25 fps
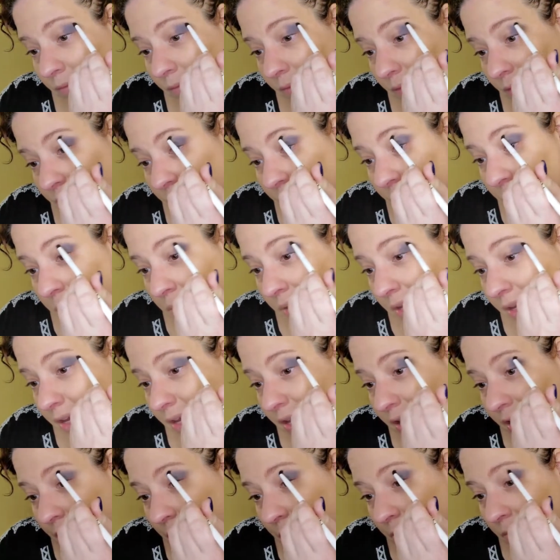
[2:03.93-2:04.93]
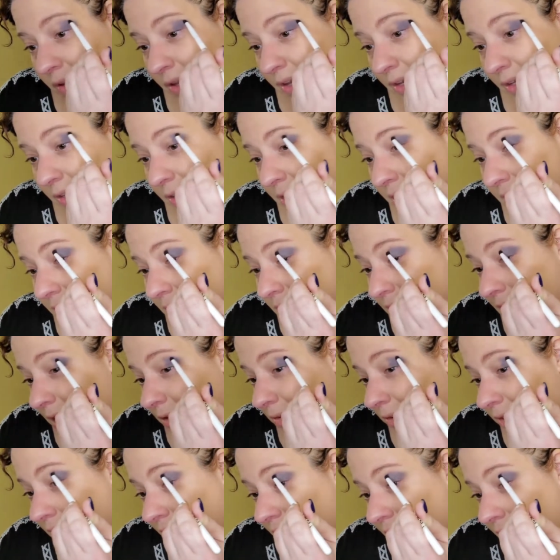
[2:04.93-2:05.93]
It's picking up and laying
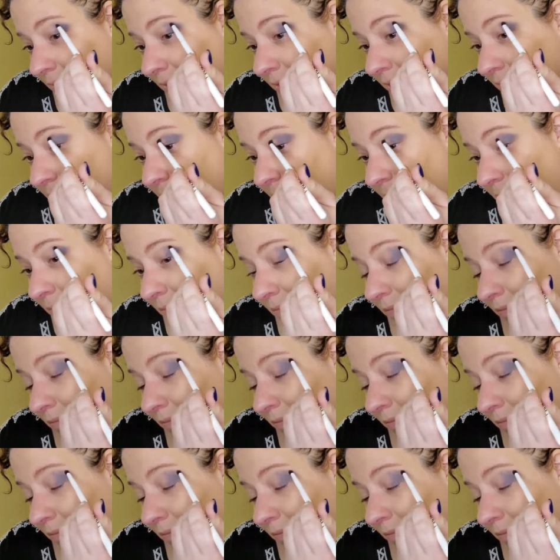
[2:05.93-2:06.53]
down nicely,